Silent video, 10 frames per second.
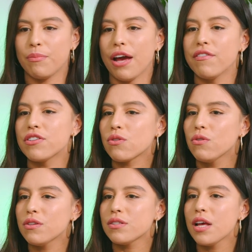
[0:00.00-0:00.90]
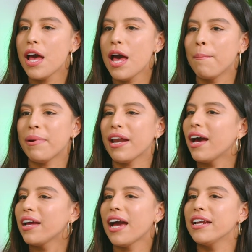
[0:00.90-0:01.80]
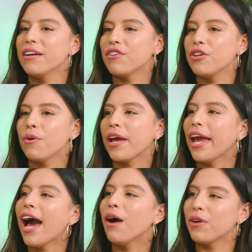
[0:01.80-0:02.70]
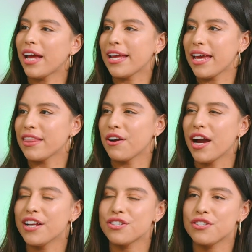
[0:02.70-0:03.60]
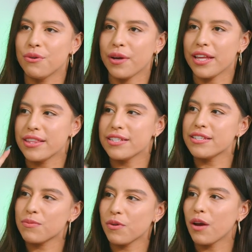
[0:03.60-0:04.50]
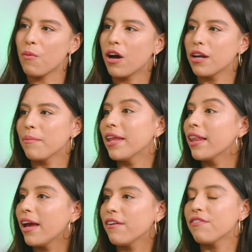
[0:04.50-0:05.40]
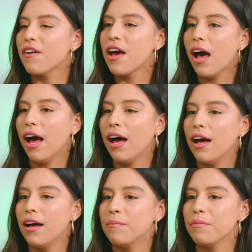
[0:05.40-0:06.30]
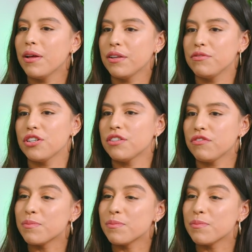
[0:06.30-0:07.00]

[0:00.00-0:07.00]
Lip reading: private schools, but I never knew, okay, how would I get there? I just knew, okay, this is what I want in my life. just from